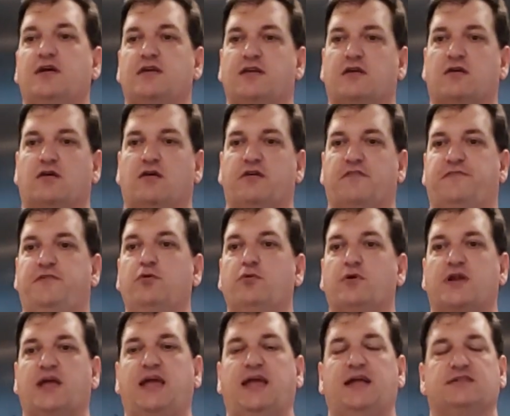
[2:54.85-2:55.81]
You know, if you
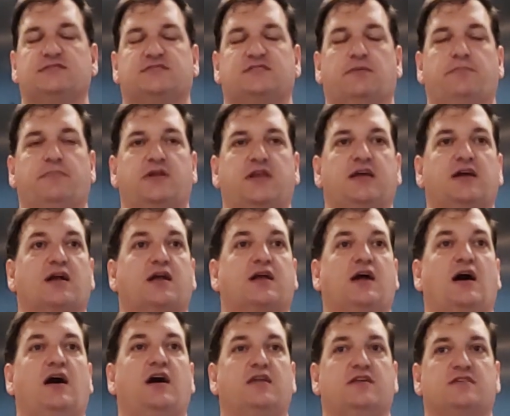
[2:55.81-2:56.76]
were to hand somebody a
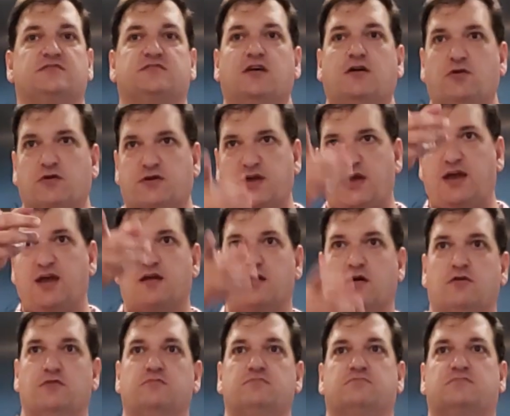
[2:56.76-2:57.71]
gun and say, okay,
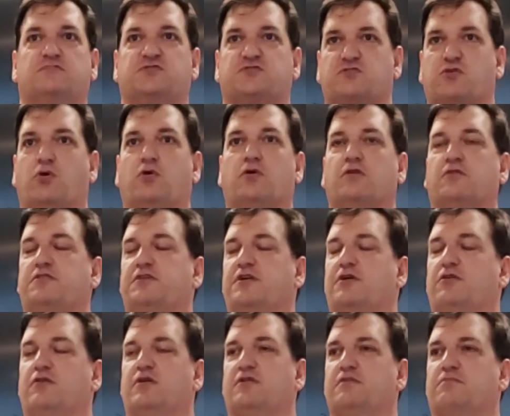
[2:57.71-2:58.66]
go score,
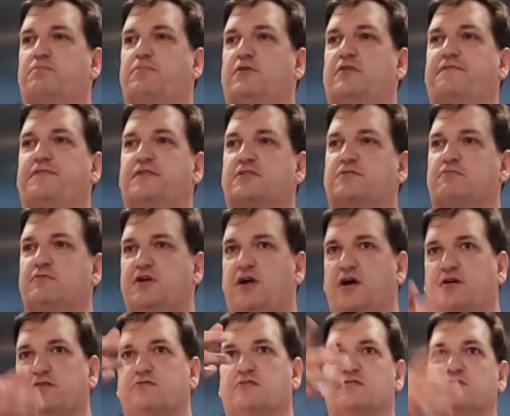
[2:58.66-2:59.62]
a perfect
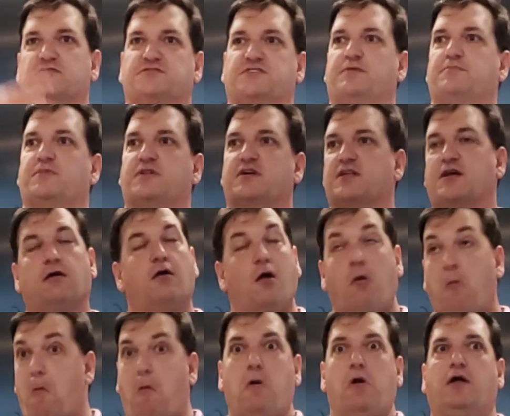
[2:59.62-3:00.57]
300 or something like
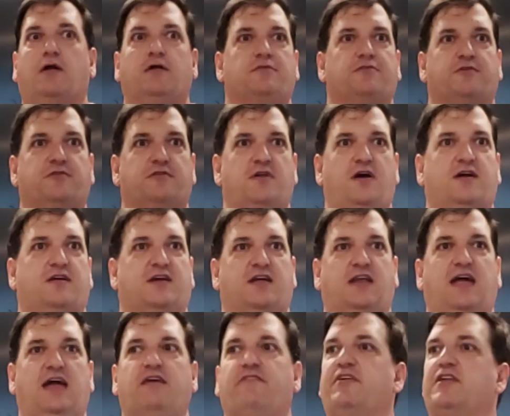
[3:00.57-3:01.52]
that, they're not
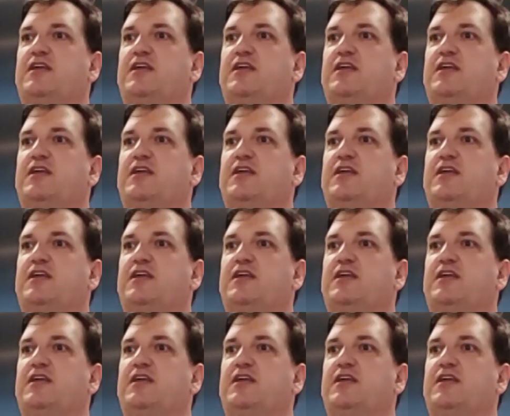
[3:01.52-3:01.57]
going to have